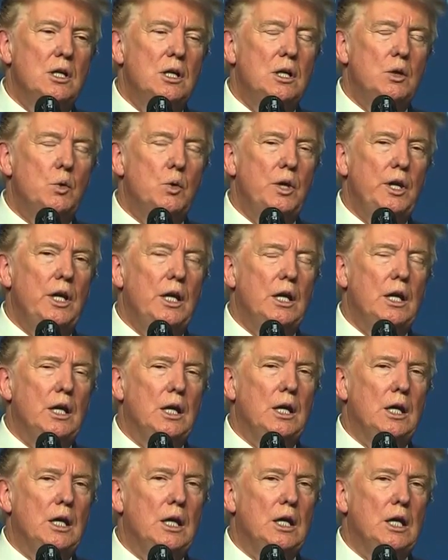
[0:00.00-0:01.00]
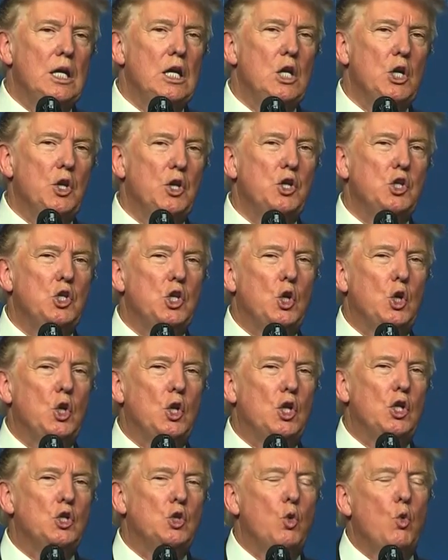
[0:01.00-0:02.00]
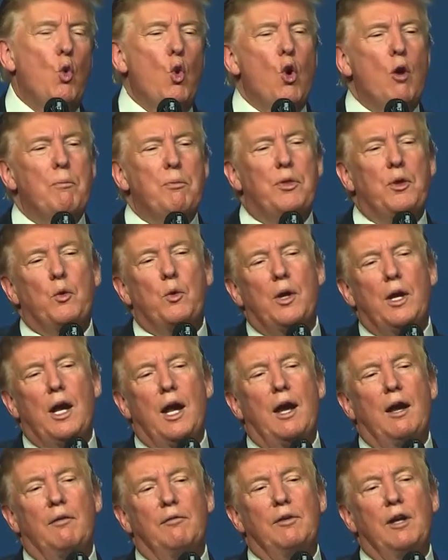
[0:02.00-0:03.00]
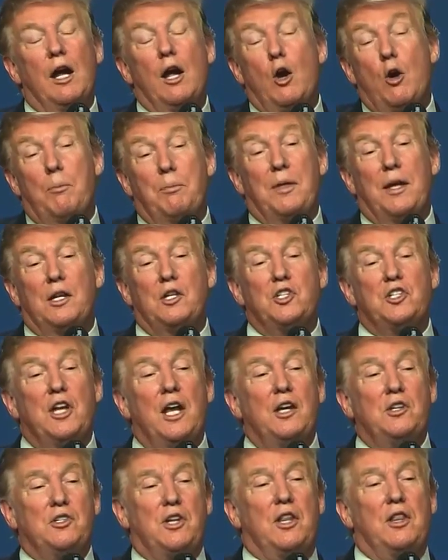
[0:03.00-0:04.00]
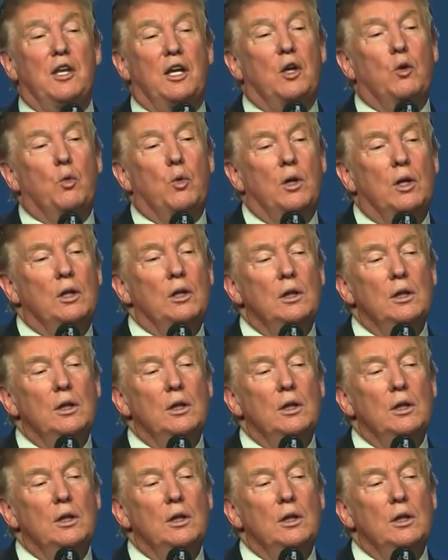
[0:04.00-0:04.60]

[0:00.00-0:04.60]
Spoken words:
There's a warmth that we have. Now, I hope that stays. I think it will.